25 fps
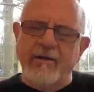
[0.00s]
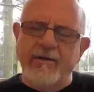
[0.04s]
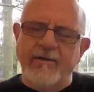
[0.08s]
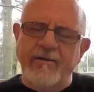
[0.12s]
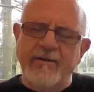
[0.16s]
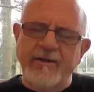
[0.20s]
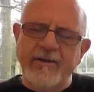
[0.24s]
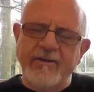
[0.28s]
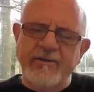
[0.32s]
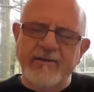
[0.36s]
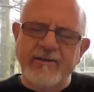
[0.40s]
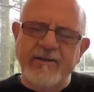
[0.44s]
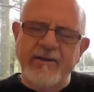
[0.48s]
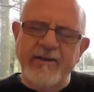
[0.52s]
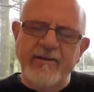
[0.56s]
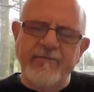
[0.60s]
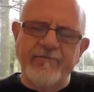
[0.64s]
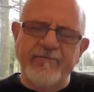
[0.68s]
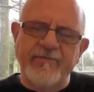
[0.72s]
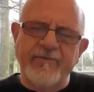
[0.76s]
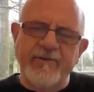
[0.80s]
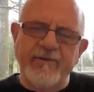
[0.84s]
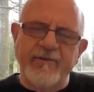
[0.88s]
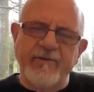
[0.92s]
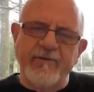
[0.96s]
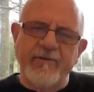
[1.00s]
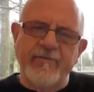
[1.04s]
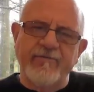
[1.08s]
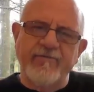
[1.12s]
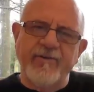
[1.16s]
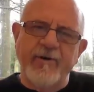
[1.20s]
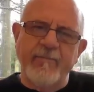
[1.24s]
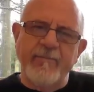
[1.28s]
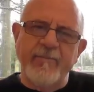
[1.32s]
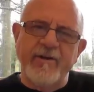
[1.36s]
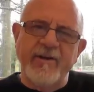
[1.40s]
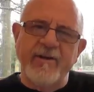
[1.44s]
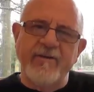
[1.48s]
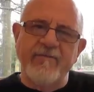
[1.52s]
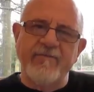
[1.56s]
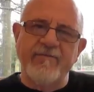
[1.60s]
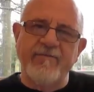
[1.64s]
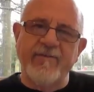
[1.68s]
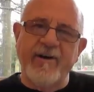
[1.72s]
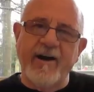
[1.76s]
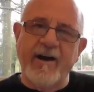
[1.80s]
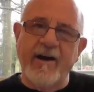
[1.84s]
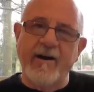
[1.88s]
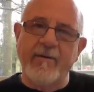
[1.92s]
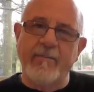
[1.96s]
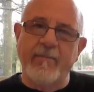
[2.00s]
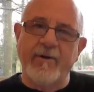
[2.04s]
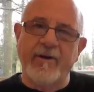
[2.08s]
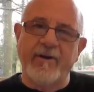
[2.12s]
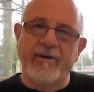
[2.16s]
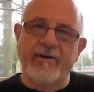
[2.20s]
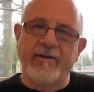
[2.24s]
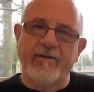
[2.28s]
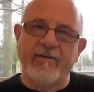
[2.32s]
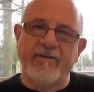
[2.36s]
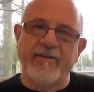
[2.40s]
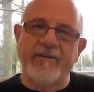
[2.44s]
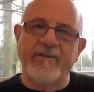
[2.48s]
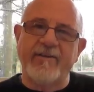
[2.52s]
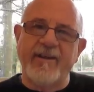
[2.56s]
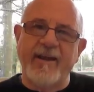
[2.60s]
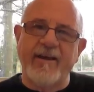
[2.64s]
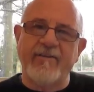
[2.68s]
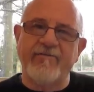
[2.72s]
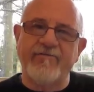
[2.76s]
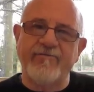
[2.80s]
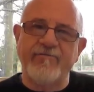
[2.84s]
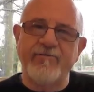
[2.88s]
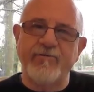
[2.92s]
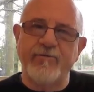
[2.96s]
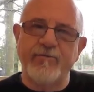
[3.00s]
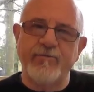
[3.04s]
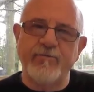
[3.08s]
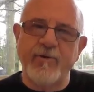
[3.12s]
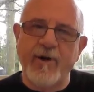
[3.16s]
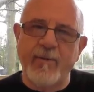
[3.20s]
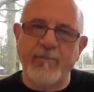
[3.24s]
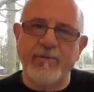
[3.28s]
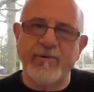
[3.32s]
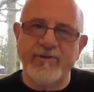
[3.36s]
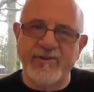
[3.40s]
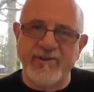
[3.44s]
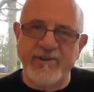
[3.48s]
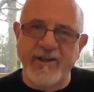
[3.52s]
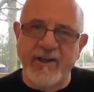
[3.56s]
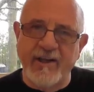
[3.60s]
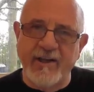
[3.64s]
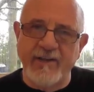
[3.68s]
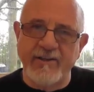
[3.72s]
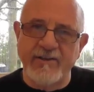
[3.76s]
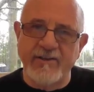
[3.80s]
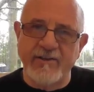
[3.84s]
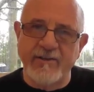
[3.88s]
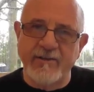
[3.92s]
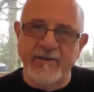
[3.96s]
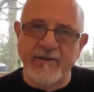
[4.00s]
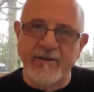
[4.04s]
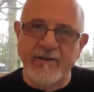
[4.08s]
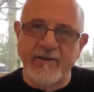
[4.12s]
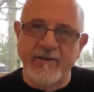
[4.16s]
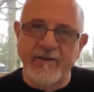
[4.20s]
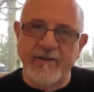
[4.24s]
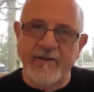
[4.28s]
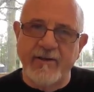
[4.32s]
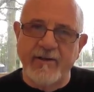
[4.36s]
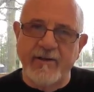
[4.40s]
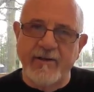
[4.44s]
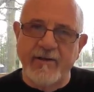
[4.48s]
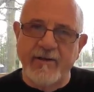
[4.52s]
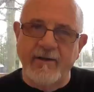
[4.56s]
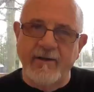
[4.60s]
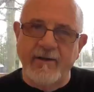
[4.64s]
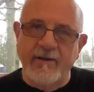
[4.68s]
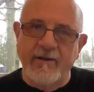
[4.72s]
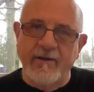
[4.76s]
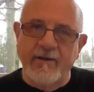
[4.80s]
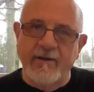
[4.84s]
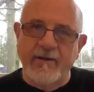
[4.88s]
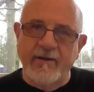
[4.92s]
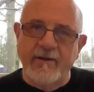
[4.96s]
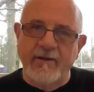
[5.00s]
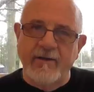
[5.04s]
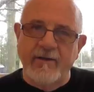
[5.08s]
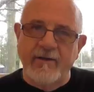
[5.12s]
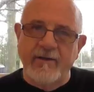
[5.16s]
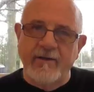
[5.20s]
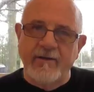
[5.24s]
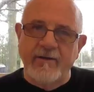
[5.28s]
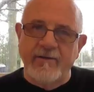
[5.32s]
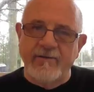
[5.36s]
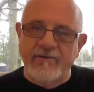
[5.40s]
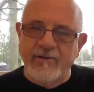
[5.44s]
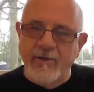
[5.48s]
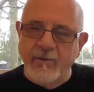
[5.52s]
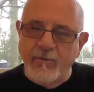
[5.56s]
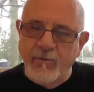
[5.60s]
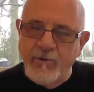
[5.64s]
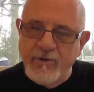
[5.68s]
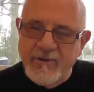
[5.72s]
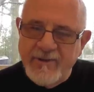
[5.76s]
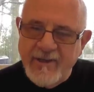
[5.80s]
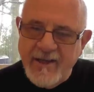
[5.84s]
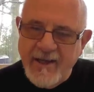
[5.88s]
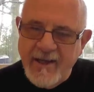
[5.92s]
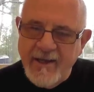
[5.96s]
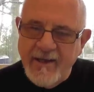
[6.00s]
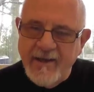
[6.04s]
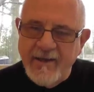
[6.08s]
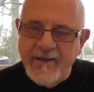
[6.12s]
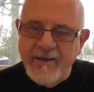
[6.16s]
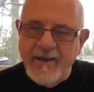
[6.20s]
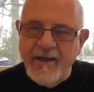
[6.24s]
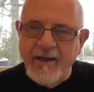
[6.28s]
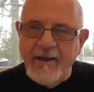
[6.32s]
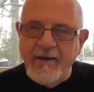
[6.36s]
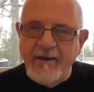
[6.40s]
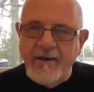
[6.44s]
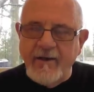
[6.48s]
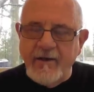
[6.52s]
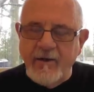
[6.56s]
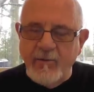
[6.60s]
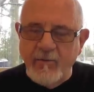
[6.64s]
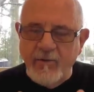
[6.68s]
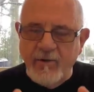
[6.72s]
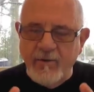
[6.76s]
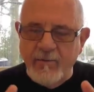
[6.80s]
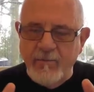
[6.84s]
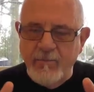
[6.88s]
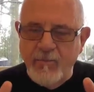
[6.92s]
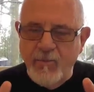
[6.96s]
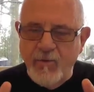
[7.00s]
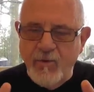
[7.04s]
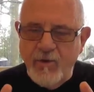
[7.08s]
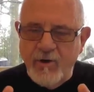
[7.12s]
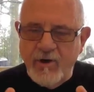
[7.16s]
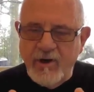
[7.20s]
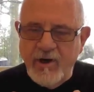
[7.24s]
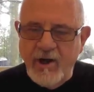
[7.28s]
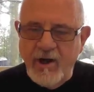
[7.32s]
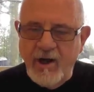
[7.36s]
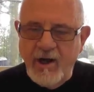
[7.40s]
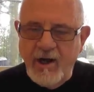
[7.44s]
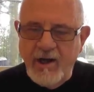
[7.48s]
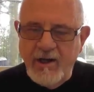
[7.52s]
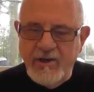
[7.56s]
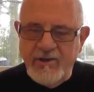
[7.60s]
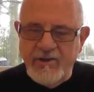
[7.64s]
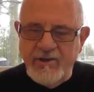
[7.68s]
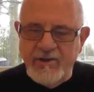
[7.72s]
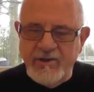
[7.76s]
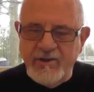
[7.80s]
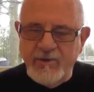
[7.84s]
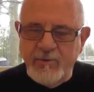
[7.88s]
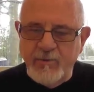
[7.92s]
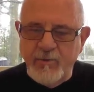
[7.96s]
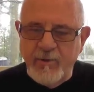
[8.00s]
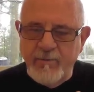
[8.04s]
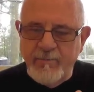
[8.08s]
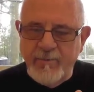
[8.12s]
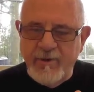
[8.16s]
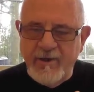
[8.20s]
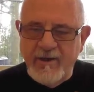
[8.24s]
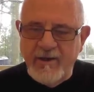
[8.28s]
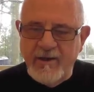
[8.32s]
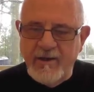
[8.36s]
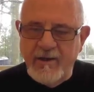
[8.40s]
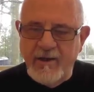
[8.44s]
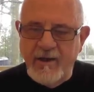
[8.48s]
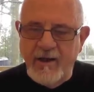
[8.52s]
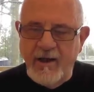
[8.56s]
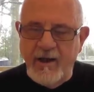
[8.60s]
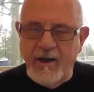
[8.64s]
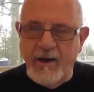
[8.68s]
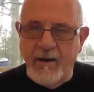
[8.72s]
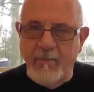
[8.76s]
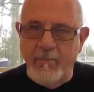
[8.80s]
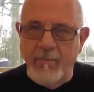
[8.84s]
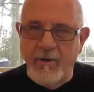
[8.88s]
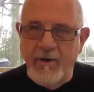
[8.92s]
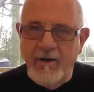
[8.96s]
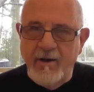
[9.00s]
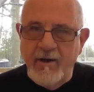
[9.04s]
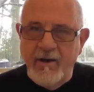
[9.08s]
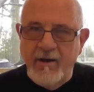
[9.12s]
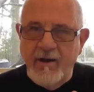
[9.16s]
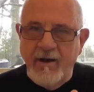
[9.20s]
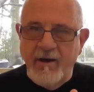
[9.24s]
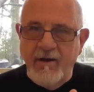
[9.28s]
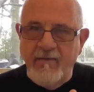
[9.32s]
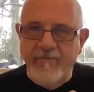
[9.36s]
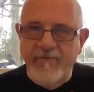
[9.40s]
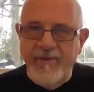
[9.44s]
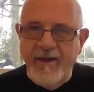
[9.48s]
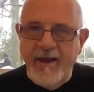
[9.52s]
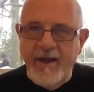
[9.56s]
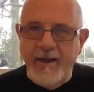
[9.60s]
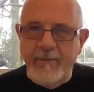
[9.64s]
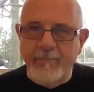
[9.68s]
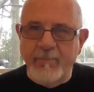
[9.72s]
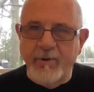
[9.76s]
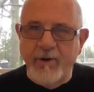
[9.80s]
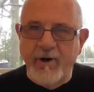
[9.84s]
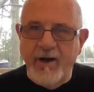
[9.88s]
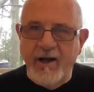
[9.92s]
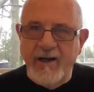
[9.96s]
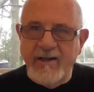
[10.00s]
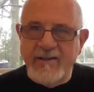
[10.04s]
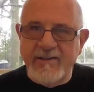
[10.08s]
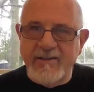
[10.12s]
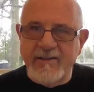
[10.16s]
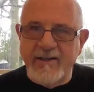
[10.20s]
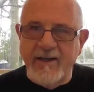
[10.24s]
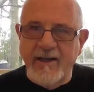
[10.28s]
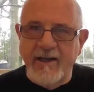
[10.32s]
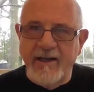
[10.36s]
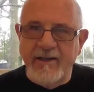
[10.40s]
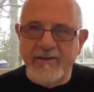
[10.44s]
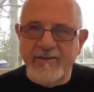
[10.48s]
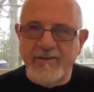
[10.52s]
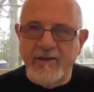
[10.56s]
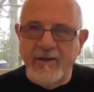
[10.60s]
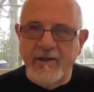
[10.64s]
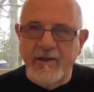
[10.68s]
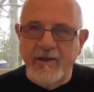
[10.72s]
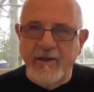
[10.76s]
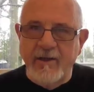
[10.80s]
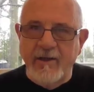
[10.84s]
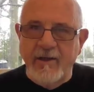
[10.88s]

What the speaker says: the gift from the environment that food represents. So we're taking that in, and the more conscious we become of that process,